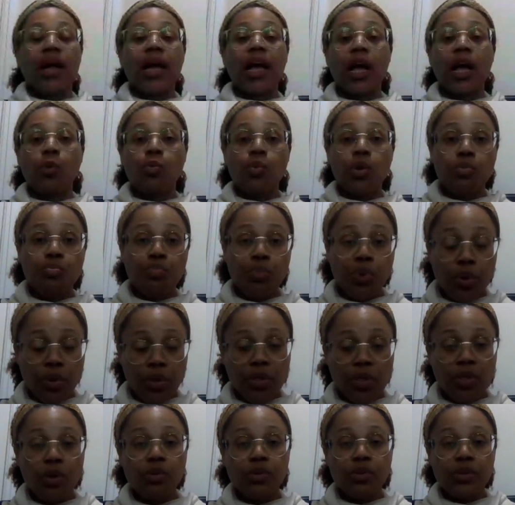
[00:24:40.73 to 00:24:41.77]
And we
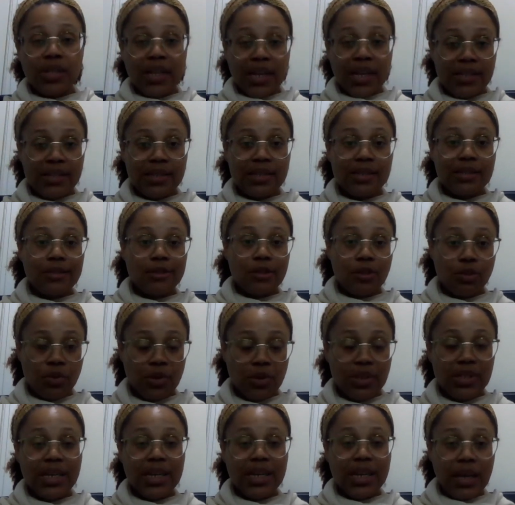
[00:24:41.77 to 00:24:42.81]
put those lessons
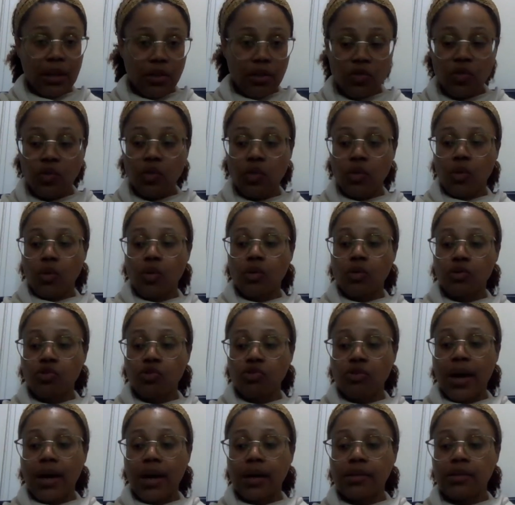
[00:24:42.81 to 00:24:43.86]
learned into the
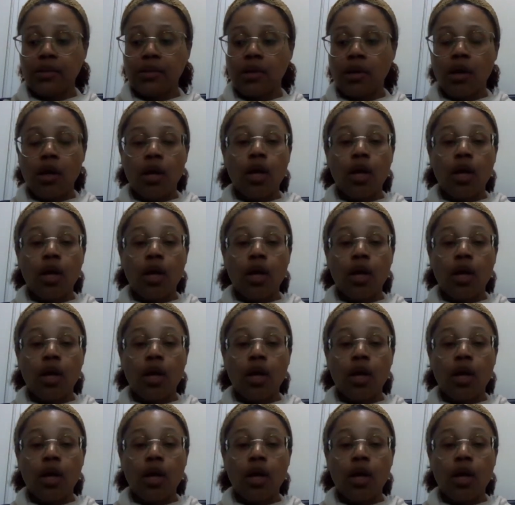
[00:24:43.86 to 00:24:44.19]
contract.